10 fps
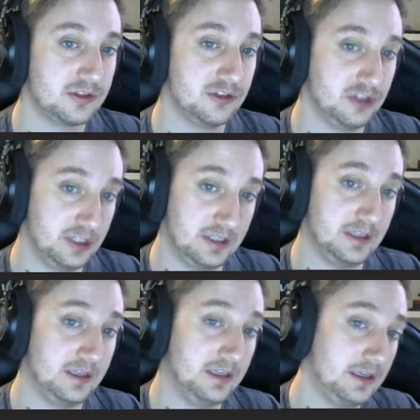
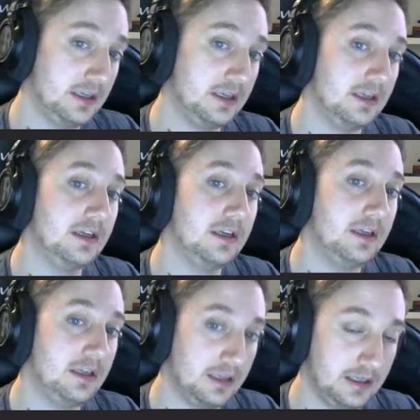G, E,
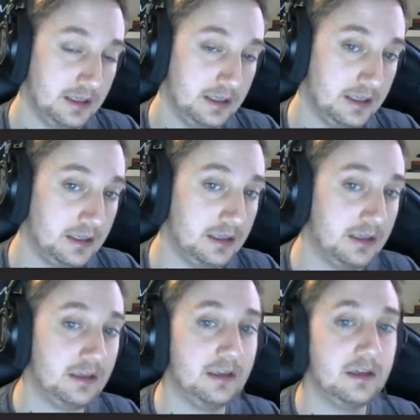
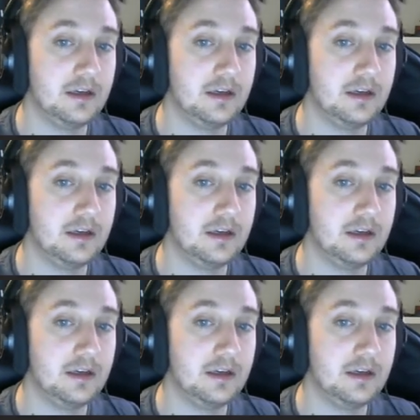E,